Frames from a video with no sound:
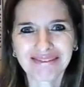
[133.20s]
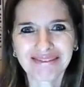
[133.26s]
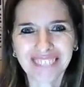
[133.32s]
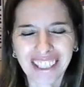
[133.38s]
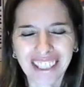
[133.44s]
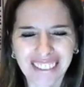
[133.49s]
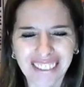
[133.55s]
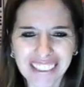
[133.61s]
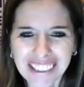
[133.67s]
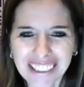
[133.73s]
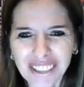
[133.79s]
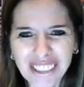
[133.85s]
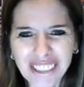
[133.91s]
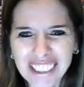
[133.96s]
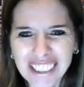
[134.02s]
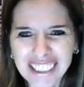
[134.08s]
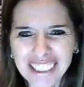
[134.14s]
All right, so
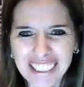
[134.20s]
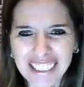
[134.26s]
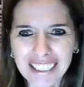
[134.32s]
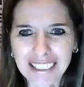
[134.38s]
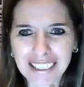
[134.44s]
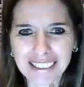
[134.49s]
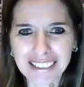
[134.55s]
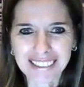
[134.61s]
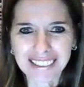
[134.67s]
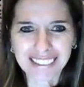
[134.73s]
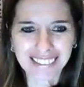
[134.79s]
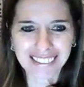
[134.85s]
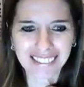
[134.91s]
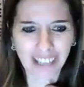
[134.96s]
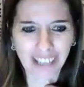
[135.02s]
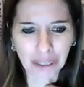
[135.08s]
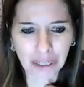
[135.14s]
this is not a
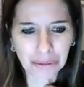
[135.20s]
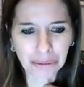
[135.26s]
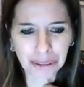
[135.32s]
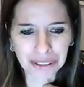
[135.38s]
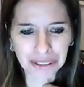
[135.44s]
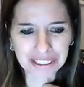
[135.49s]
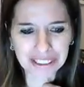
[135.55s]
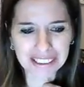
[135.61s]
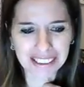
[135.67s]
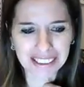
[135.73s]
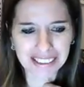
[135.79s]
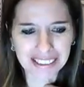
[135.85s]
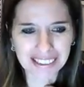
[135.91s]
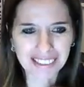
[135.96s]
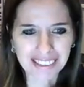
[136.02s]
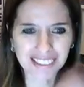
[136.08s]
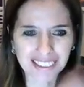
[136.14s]
hard word, is it?
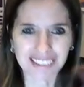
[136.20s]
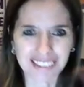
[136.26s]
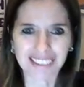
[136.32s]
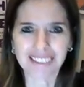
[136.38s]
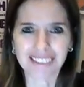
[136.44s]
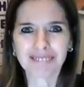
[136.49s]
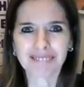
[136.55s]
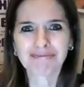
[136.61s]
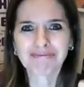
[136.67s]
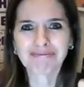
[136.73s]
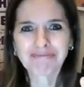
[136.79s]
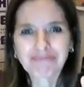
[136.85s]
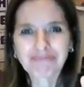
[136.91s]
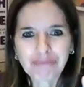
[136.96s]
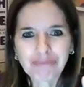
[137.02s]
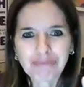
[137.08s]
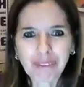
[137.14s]
This is
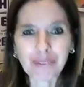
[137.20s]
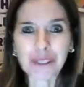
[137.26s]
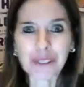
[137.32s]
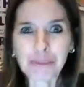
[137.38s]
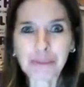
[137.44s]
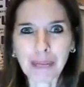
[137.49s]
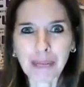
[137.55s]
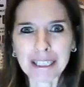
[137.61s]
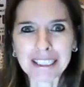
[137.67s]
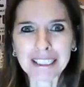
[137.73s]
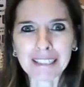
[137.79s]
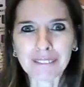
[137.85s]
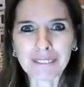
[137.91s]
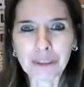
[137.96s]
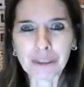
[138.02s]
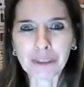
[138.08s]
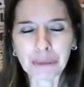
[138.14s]
the spelling
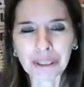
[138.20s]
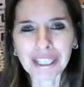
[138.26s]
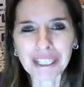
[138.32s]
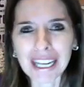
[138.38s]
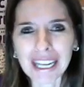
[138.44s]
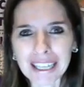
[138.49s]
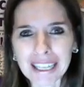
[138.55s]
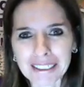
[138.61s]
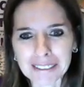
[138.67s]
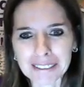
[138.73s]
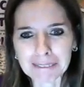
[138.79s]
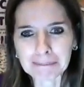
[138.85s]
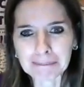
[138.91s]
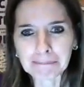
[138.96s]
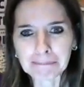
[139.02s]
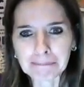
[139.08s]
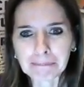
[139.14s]
of the word air.
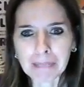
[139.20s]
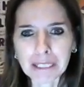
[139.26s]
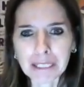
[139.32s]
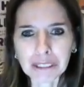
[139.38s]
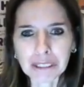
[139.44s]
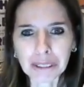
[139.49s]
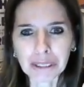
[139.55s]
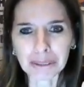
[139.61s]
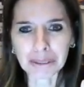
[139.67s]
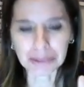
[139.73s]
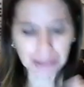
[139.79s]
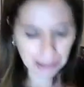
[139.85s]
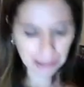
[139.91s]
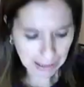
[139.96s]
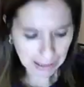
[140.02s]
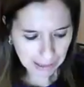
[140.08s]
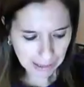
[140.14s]
So
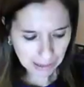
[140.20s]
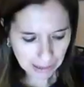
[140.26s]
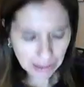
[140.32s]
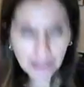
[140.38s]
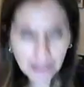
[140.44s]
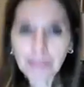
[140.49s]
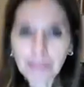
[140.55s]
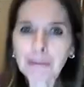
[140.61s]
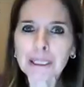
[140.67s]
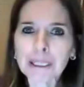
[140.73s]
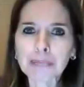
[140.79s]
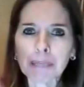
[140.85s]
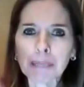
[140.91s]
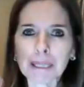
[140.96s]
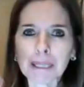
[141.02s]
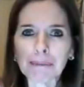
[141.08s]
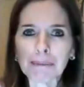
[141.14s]
please
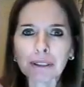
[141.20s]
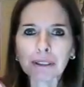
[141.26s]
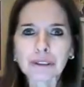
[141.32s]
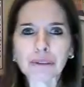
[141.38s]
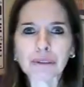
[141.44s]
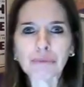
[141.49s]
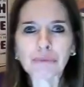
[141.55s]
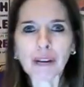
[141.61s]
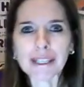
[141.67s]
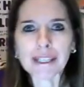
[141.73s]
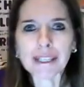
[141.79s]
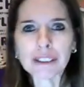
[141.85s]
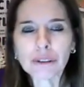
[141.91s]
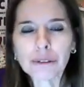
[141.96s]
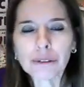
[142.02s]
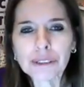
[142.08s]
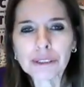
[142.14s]
pick up your writing
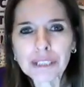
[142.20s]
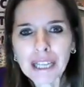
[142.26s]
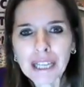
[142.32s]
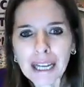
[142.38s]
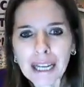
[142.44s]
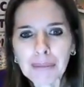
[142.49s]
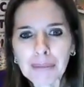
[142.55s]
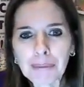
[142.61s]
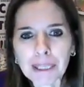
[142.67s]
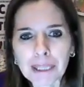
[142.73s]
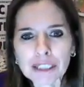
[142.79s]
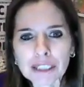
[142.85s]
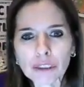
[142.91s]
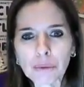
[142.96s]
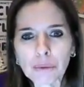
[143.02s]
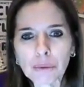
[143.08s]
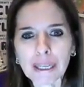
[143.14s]
tool and blend
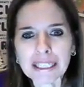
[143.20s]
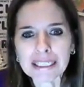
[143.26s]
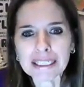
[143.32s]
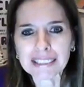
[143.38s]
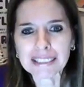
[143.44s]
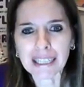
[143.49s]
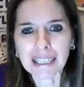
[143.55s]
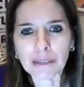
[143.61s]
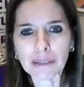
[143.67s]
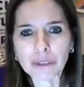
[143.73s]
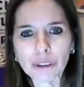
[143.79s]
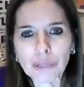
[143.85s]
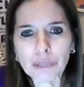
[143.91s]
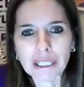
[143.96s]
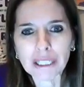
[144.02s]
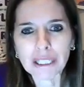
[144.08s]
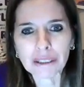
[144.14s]
to write the sounds you
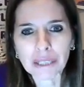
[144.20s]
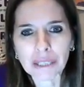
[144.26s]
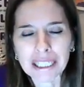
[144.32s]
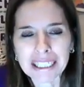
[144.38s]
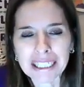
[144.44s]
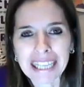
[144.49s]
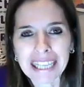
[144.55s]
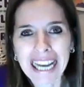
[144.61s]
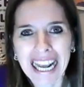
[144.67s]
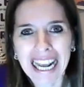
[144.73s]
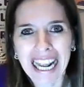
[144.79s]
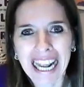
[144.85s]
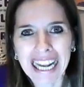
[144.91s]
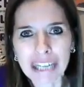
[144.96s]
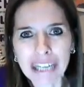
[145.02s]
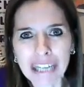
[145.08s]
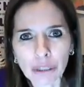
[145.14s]
hear in
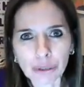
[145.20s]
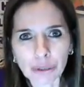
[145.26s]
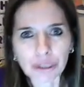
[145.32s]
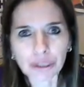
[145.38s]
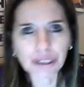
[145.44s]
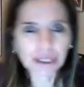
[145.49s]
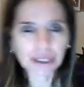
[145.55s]
air.